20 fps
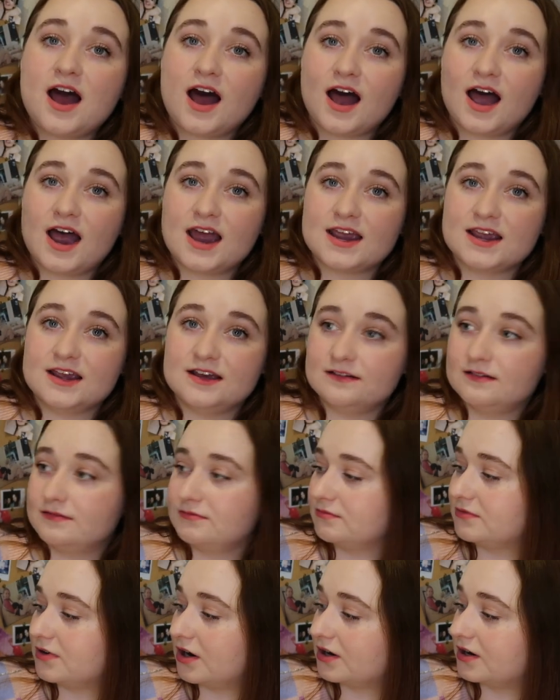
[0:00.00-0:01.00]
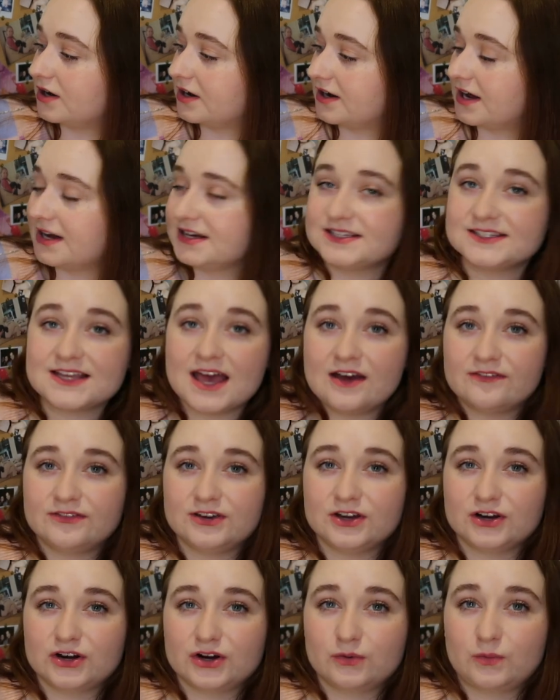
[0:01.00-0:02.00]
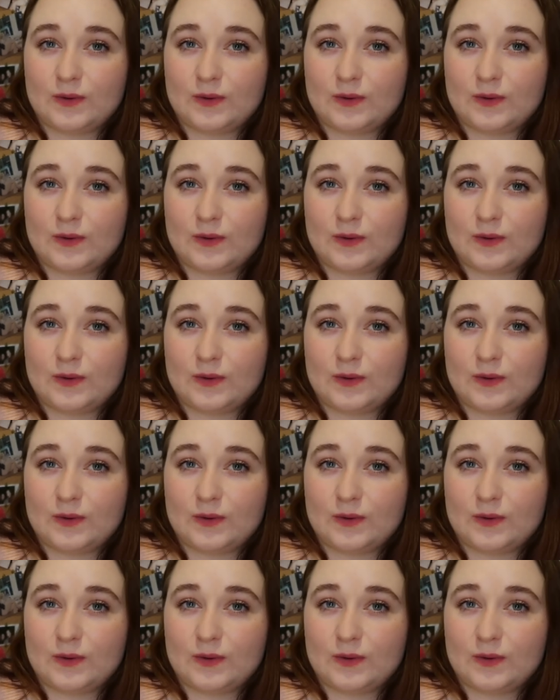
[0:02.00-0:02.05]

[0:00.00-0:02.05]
I got a nice heavier